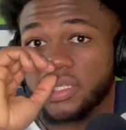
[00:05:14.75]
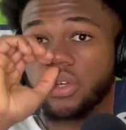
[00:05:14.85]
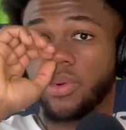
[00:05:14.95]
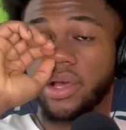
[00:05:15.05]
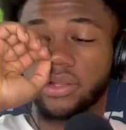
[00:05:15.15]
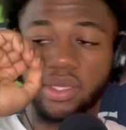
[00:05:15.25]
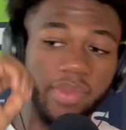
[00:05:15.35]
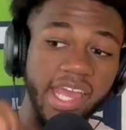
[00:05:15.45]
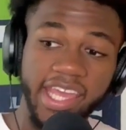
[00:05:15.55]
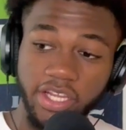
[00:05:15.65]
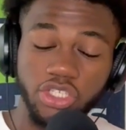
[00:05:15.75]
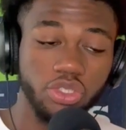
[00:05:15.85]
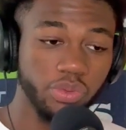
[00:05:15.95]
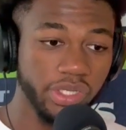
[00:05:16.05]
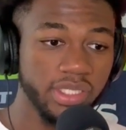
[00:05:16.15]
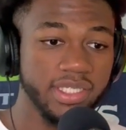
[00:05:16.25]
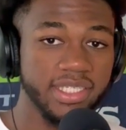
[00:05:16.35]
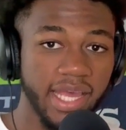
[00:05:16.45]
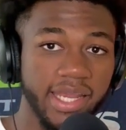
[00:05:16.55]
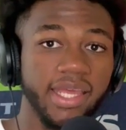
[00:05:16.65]
derailed him. That injury
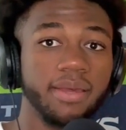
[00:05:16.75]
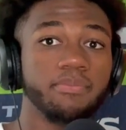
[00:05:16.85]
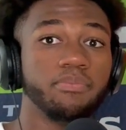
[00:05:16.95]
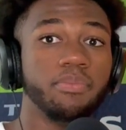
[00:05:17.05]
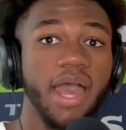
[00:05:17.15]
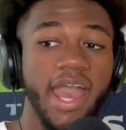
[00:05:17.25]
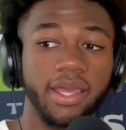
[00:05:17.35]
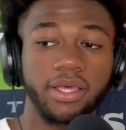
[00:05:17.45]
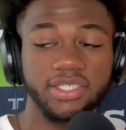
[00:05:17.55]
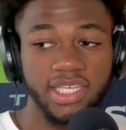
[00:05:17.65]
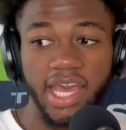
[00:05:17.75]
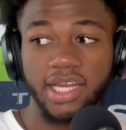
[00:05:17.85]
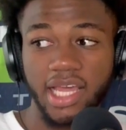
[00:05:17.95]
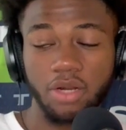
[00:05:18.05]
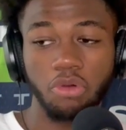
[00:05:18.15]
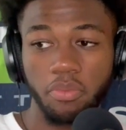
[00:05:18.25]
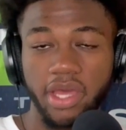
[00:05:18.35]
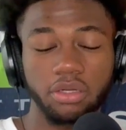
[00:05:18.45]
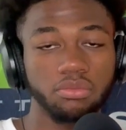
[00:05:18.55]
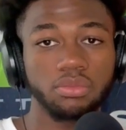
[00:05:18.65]
set him back because he had a lot of
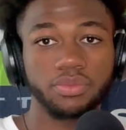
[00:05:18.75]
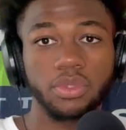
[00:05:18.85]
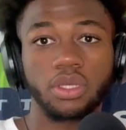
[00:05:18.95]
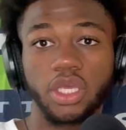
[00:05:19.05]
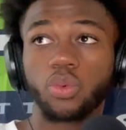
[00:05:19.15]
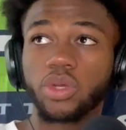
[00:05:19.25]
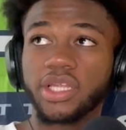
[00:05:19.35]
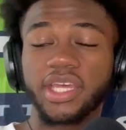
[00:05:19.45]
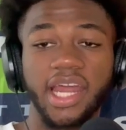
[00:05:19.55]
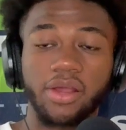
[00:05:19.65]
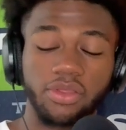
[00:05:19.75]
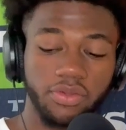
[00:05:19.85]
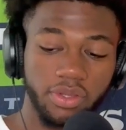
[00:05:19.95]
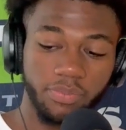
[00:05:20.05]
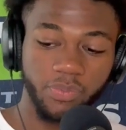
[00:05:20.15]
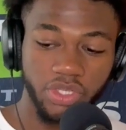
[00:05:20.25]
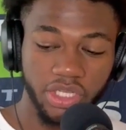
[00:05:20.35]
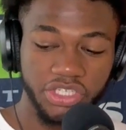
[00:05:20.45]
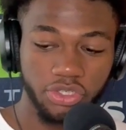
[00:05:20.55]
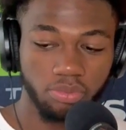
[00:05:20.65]
momentum. He really did out of the
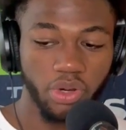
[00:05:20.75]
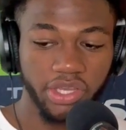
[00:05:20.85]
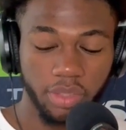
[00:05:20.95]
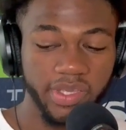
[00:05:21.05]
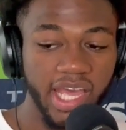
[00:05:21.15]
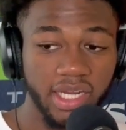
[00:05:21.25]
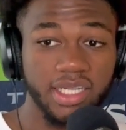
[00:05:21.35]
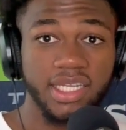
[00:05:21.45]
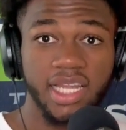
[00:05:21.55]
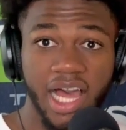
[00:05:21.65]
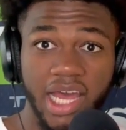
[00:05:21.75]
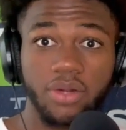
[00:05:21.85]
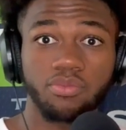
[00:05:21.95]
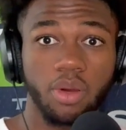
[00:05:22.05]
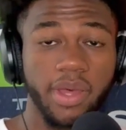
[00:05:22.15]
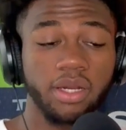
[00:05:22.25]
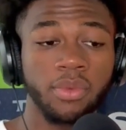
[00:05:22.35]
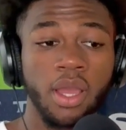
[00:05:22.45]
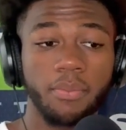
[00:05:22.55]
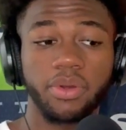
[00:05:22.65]
the Shield breakup. He had a lot of
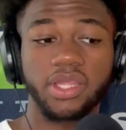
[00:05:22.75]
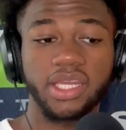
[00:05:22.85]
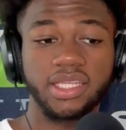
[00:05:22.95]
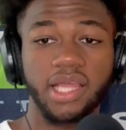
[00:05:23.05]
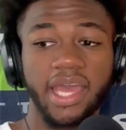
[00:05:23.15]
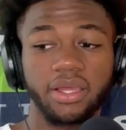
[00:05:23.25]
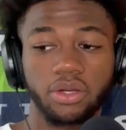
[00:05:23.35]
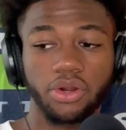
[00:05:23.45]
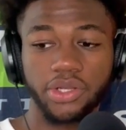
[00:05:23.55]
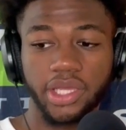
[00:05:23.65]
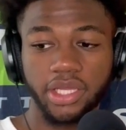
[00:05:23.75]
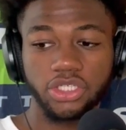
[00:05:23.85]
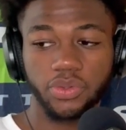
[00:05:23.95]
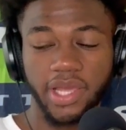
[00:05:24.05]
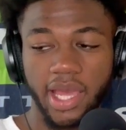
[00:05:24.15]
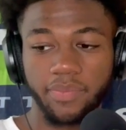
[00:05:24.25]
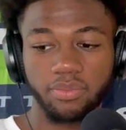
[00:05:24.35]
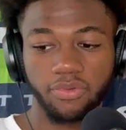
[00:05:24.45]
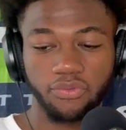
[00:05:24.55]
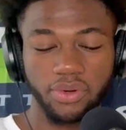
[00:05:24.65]
momentum, but then he, that hernia injury
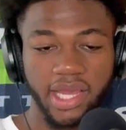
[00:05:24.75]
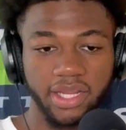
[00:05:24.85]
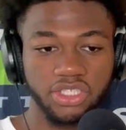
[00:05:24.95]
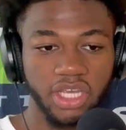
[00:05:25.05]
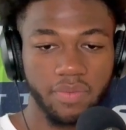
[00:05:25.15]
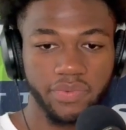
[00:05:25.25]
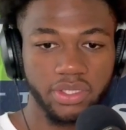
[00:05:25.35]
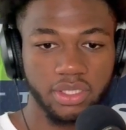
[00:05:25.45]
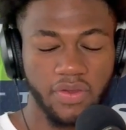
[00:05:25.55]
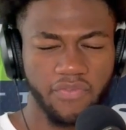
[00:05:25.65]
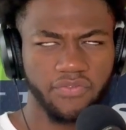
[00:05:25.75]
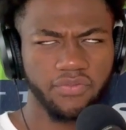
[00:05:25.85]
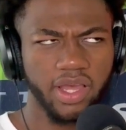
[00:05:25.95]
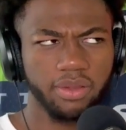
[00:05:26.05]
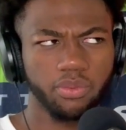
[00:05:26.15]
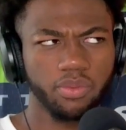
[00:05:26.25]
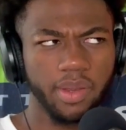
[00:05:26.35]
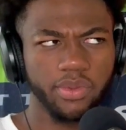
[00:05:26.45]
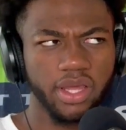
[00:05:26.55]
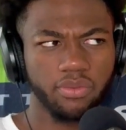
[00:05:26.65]
happened before Night of Champions, if I
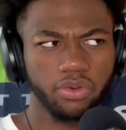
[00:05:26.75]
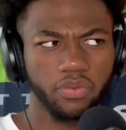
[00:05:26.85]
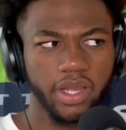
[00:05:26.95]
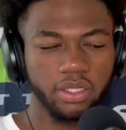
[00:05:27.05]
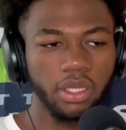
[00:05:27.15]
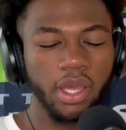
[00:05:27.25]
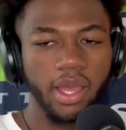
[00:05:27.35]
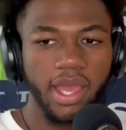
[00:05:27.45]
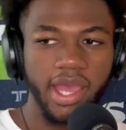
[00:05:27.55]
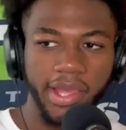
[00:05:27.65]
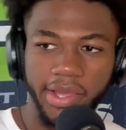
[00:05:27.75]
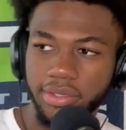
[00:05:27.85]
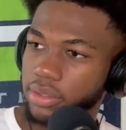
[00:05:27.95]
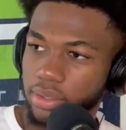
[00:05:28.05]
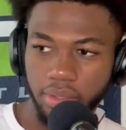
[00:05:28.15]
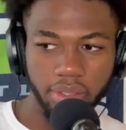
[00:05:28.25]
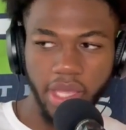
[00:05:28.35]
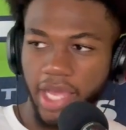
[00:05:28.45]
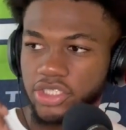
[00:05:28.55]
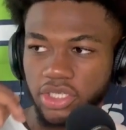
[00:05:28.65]
remember that correctly, and
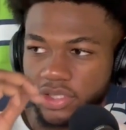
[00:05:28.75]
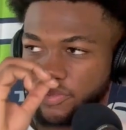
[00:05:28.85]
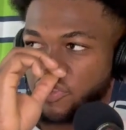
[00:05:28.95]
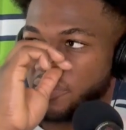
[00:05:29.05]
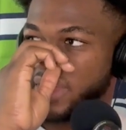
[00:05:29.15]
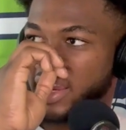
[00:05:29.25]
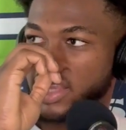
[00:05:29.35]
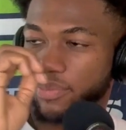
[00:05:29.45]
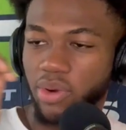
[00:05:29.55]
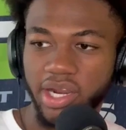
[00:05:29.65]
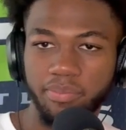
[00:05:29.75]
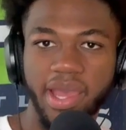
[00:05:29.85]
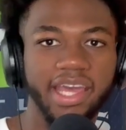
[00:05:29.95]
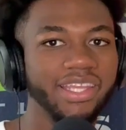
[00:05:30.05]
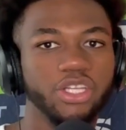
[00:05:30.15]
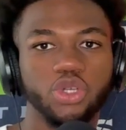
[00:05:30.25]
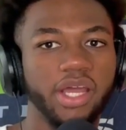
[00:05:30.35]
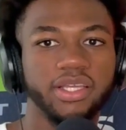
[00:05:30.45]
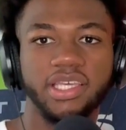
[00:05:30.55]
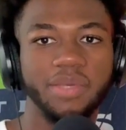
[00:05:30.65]
it just from there they brought him back and then
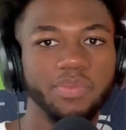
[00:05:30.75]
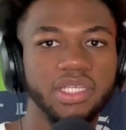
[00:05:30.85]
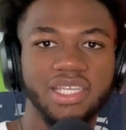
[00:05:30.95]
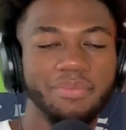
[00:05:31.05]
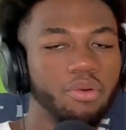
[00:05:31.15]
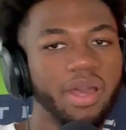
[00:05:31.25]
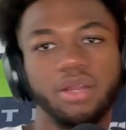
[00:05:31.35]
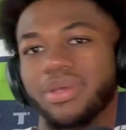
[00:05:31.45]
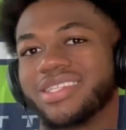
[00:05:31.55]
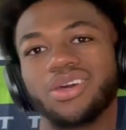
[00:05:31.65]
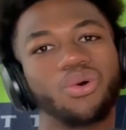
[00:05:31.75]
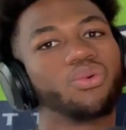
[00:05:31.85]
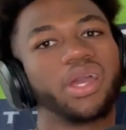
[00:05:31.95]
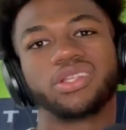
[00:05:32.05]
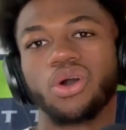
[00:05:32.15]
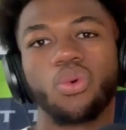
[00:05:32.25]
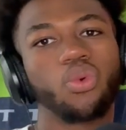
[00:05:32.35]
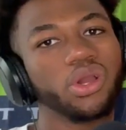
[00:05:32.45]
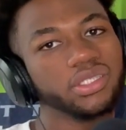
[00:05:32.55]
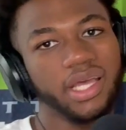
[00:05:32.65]
try to keep the same momentum. It don't it don't
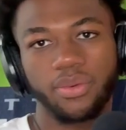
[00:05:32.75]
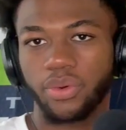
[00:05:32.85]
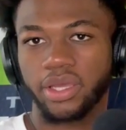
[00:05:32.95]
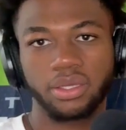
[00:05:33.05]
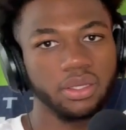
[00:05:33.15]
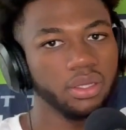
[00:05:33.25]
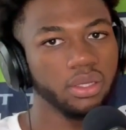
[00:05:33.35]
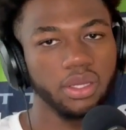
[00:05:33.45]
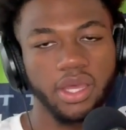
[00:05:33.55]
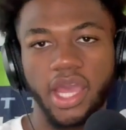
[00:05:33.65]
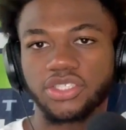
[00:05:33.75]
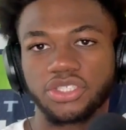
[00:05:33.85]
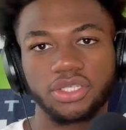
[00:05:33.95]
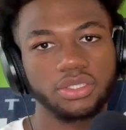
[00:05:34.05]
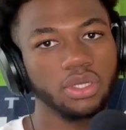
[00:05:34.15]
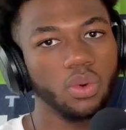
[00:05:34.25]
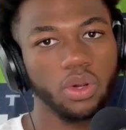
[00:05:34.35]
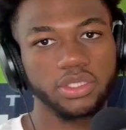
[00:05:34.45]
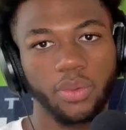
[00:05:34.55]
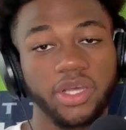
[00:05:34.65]
work that way. It just don't
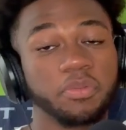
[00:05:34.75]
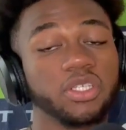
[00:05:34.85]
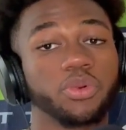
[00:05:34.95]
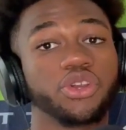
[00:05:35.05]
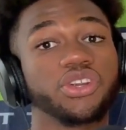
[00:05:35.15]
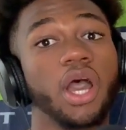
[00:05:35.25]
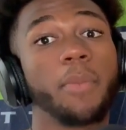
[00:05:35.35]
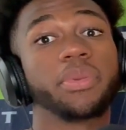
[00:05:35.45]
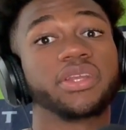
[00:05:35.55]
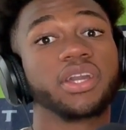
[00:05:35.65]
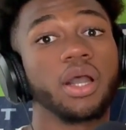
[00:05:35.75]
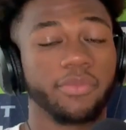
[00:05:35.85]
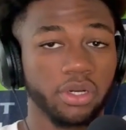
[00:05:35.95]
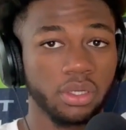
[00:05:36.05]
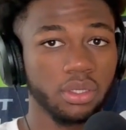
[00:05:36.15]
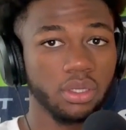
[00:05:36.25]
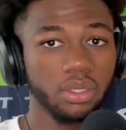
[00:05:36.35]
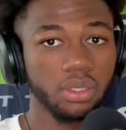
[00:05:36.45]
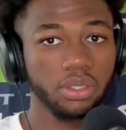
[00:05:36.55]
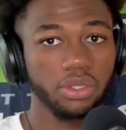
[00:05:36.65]
work that way, especially when you're an up and comer.
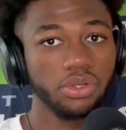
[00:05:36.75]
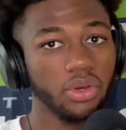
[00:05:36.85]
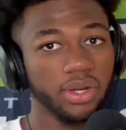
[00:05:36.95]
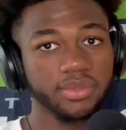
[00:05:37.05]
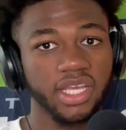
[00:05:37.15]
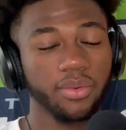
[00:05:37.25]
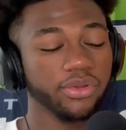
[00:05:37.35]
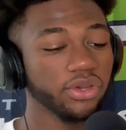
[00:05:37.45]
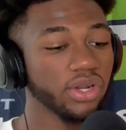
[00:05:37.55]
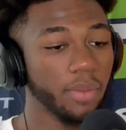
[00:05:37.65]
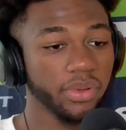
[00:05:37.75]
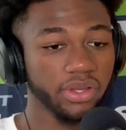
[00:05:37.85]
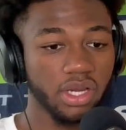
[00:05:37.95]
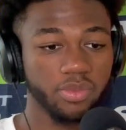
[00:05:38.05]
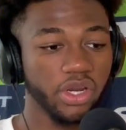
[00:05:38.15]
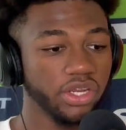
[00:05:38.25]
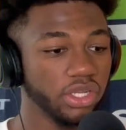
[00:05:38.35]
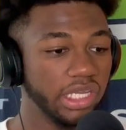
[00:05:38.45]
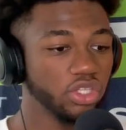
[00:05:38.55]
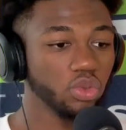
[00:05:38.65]
You know what I'm saying? When you're an up and comer
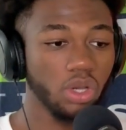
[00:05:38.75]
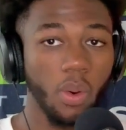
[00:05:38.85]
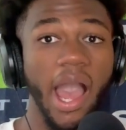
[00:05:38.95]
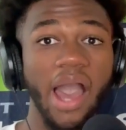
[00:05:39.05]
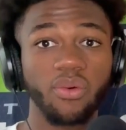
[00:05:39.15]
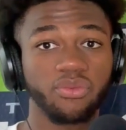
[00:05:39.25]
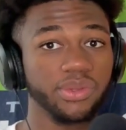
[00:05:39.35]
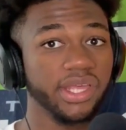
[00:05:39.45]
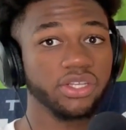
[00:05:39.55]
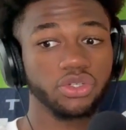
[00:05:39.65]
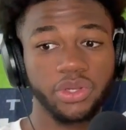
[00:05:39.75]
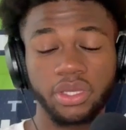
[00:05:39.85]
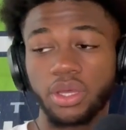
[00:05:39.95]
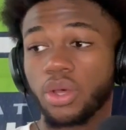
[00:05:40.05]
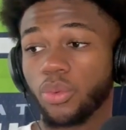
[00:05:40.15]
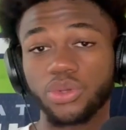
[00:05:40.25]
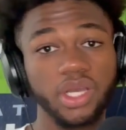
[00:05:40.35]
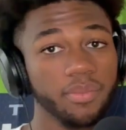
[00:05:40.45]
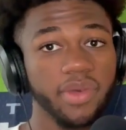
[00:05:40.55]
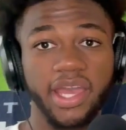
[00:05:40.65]
and then you go out with injury, when you
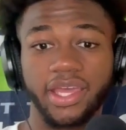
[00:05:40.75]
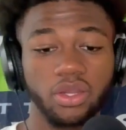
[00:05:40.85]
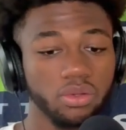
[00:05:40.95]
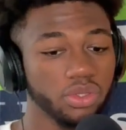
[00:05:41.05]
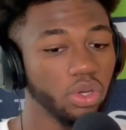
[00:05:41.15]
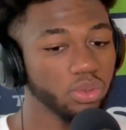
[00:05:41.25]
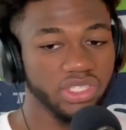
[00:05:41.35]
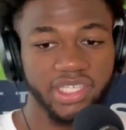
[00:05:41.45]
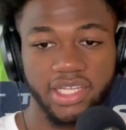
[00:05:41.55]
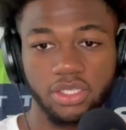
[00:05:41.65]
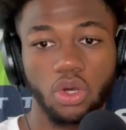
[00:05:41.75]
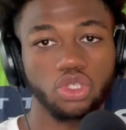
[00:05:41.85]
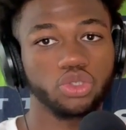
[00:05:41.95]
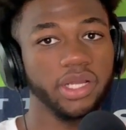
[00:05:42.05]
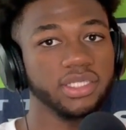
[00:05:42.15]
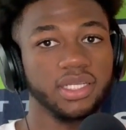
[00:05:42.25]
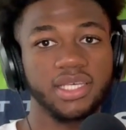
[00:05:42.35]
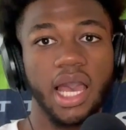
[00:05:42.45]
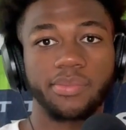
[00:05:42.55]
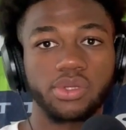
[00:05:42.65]
come back, you don't you don't just get to go straight to the
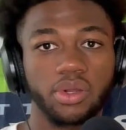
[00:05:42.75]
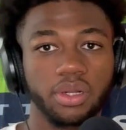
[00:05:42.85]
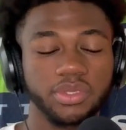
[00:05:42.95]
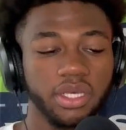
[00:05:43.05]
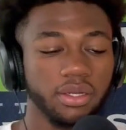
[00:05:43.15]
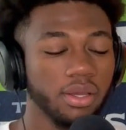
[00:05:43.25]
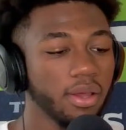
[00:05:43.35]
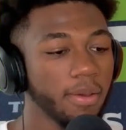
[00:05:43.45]
top. You know what I'm saying?